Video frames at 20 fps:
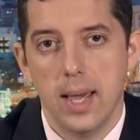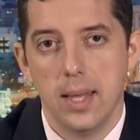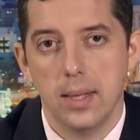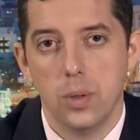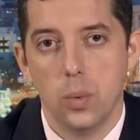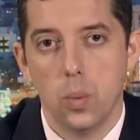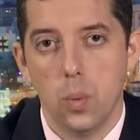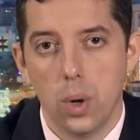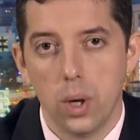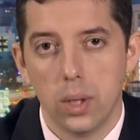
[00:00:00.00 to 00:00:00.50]

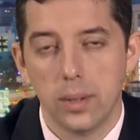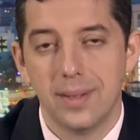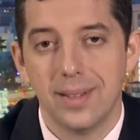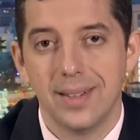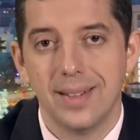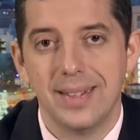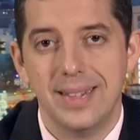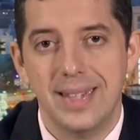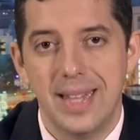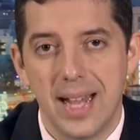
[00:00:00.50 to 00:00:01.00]
and the
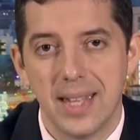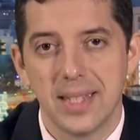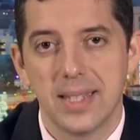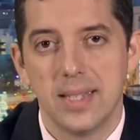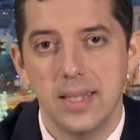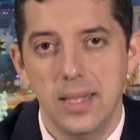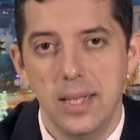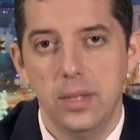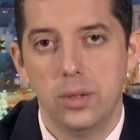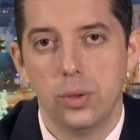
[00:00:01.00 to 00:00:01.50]
world
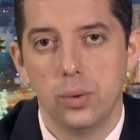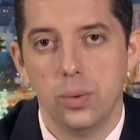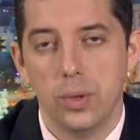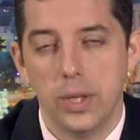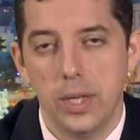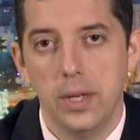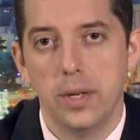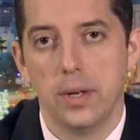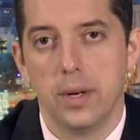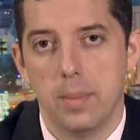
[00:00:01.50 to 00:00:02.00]
does need to
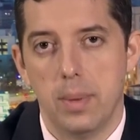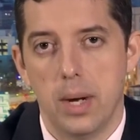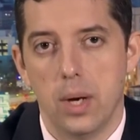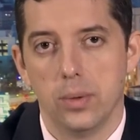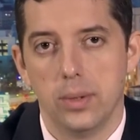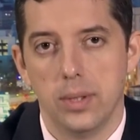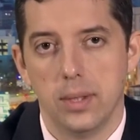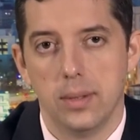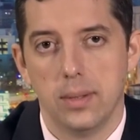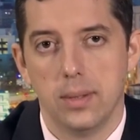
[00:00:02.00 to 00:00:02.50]
hear
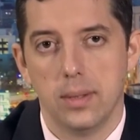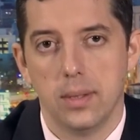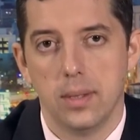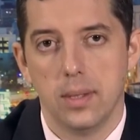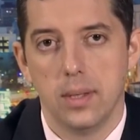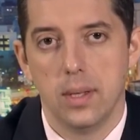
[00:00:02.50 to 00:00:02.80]
about it.